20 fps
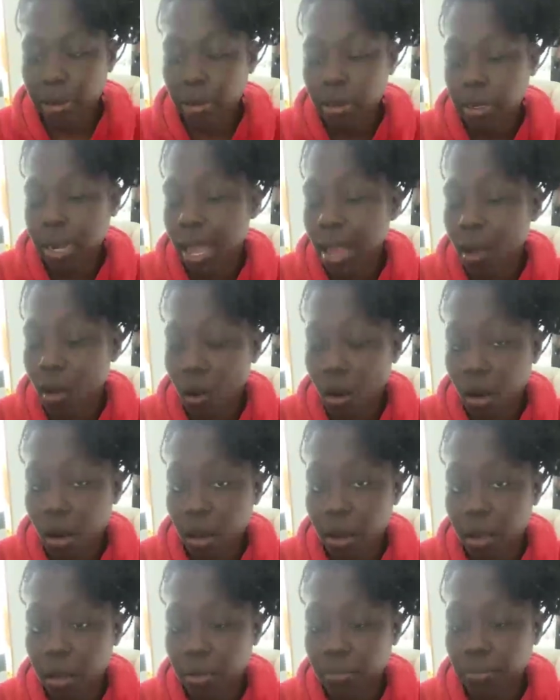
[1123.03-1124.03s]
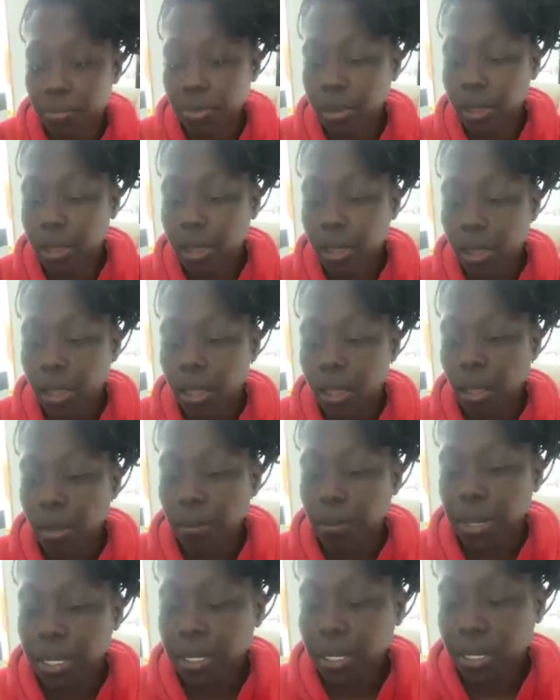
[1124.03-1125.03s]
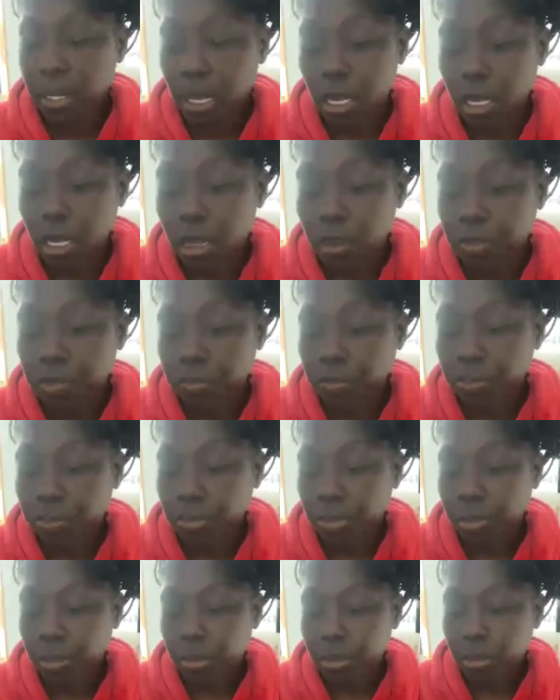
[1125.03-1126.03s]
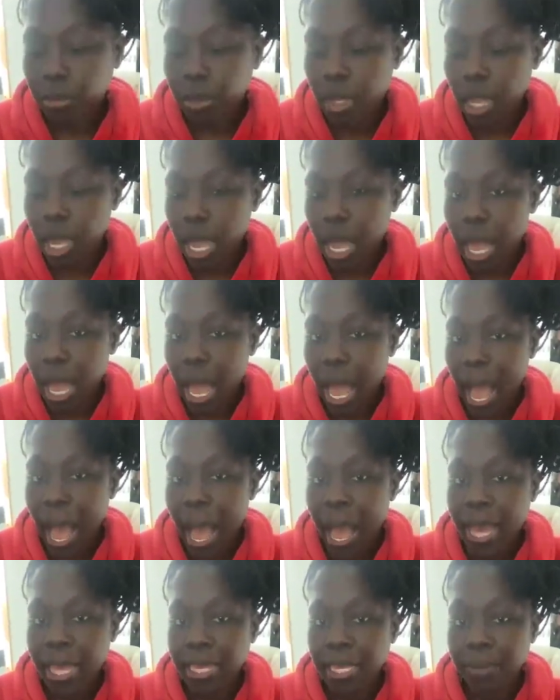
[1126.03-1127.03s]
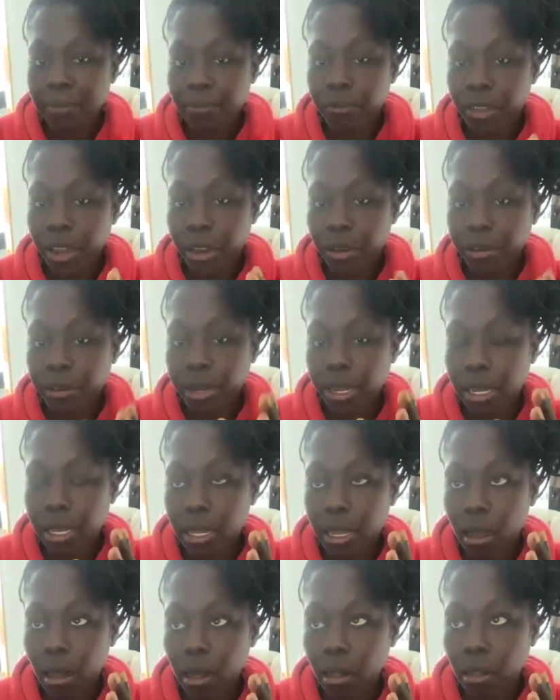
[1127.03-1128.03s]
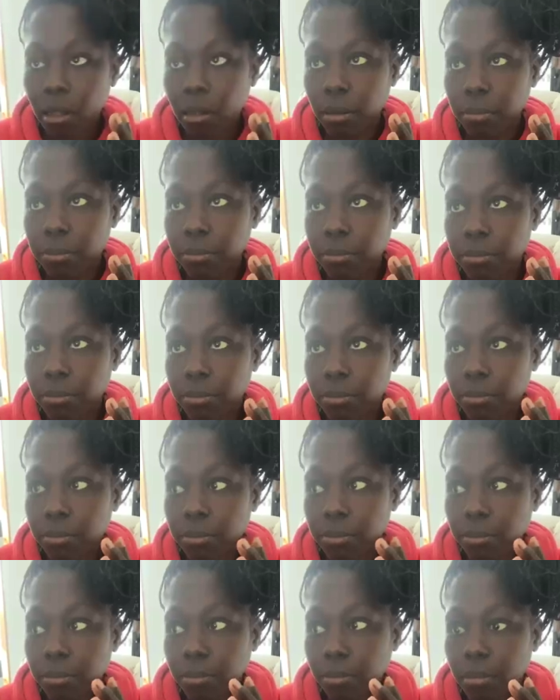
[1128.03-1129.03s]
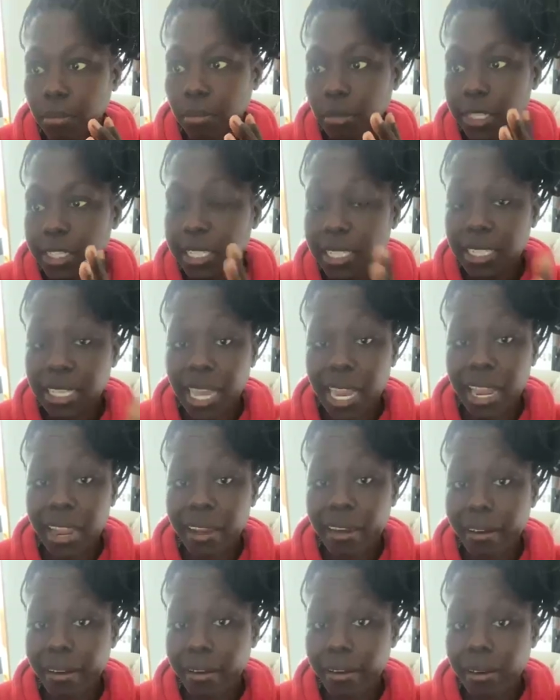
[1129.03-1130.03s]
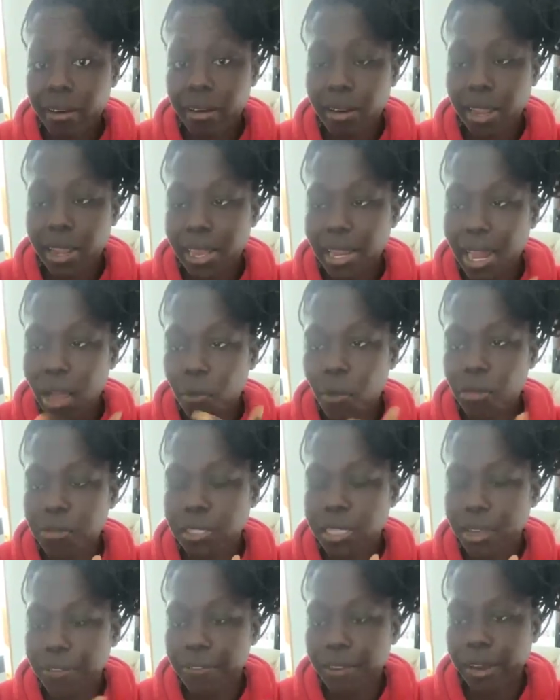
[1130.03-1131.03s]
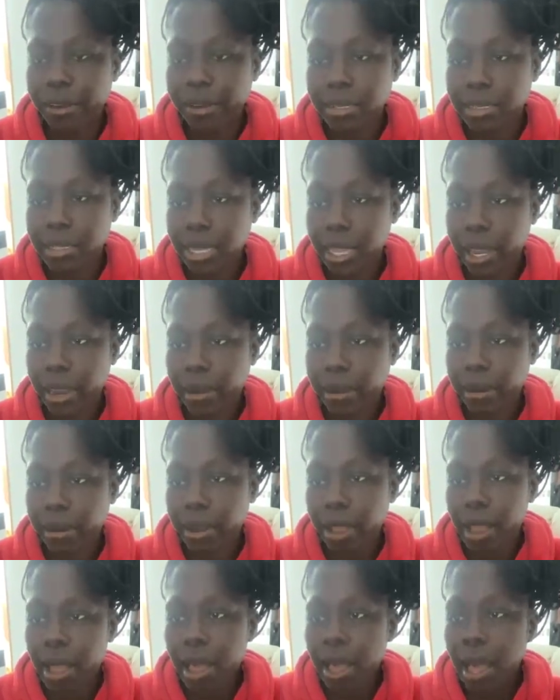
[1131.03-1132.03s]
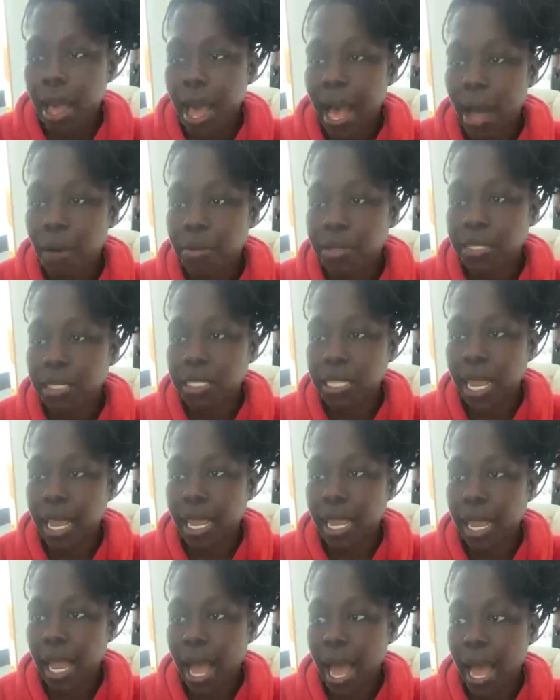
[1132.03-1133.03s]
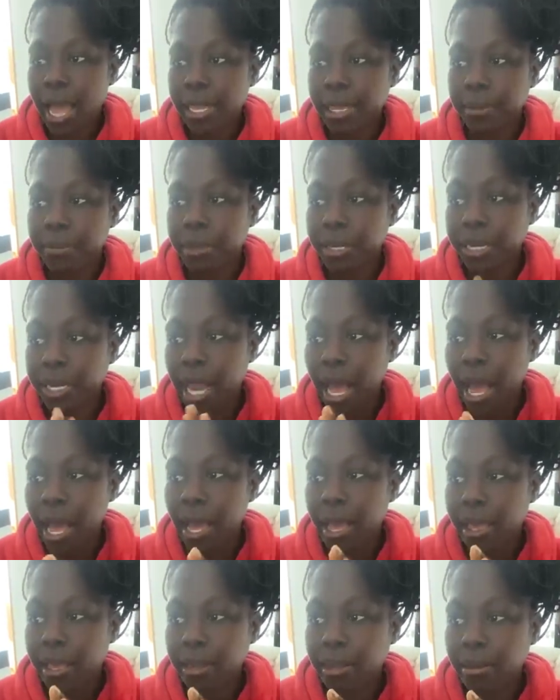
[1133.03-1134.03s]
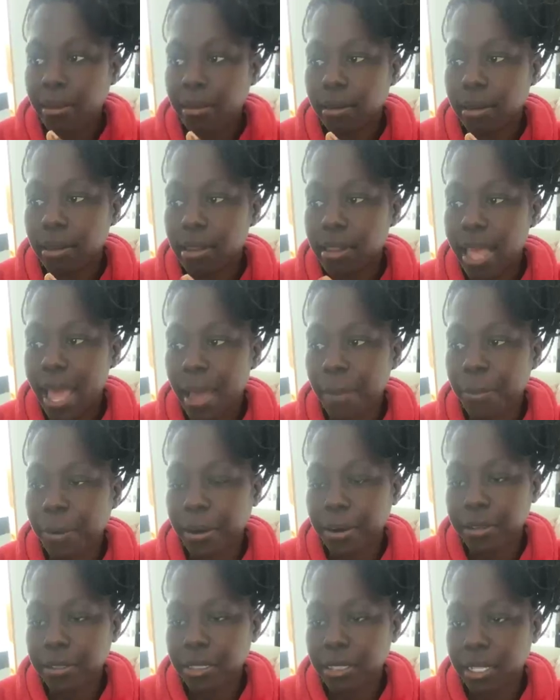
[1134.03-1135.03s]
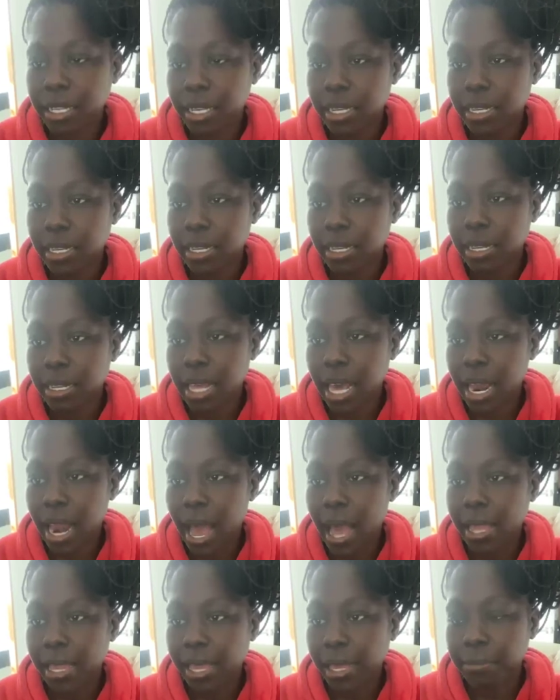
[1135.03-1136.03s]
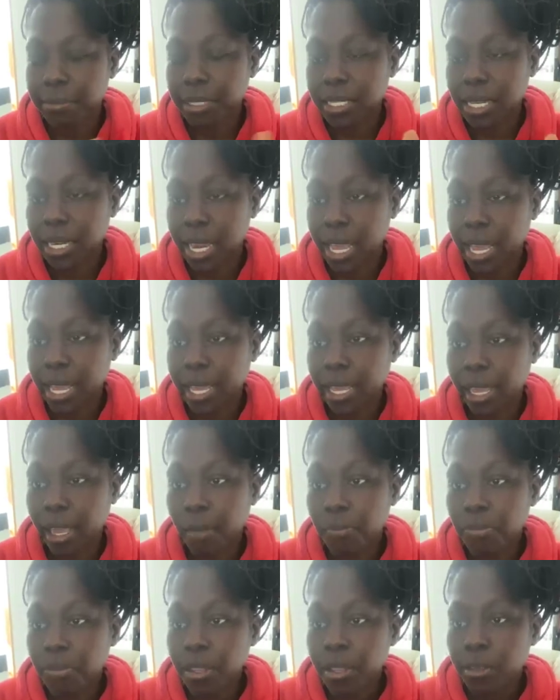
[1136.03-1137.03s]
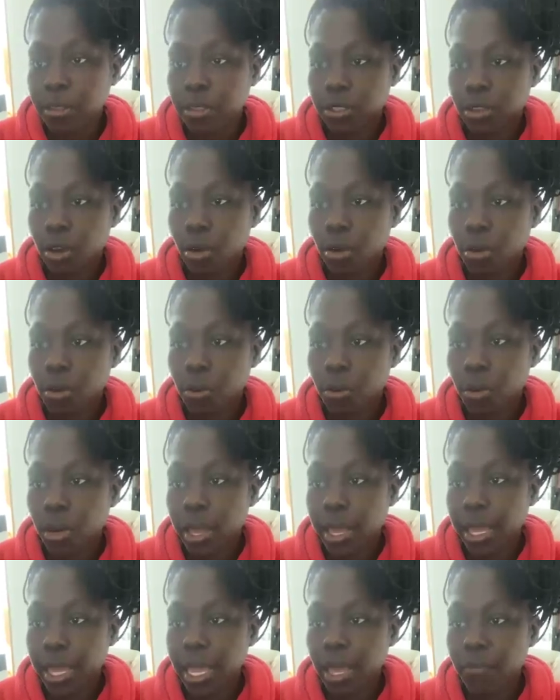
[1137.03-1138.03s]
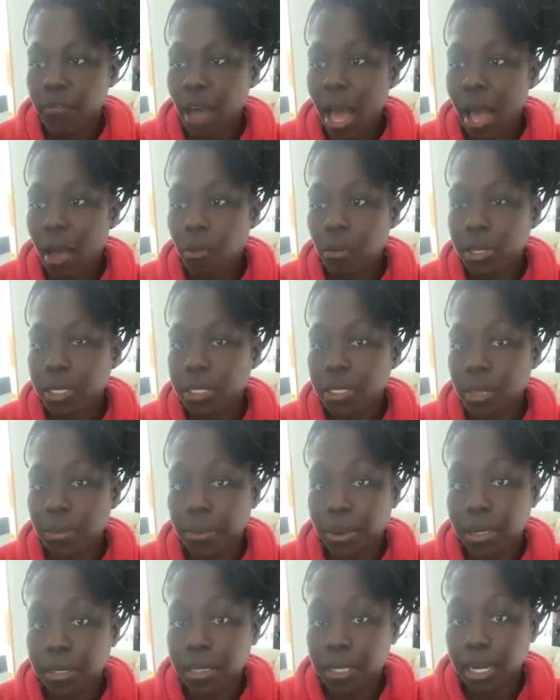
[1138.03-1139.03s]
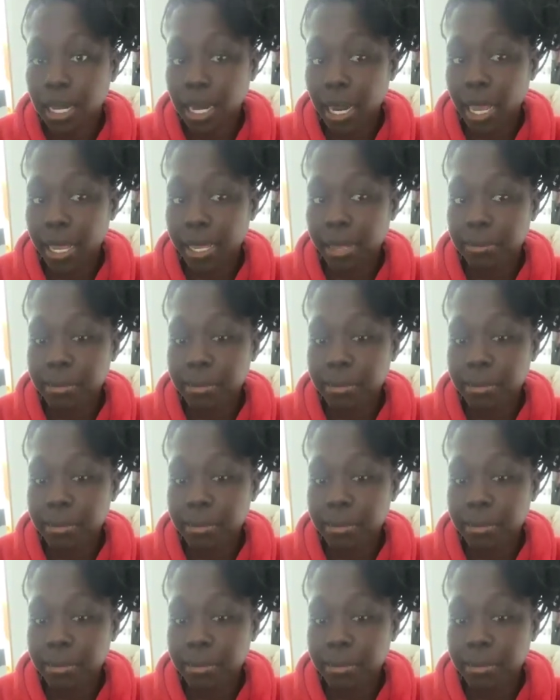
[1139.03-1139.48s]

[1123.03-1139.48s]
Not all, but some. I am very scared, and I won't say very scared. I would say I am not that person that I am today. So if I was the person that I am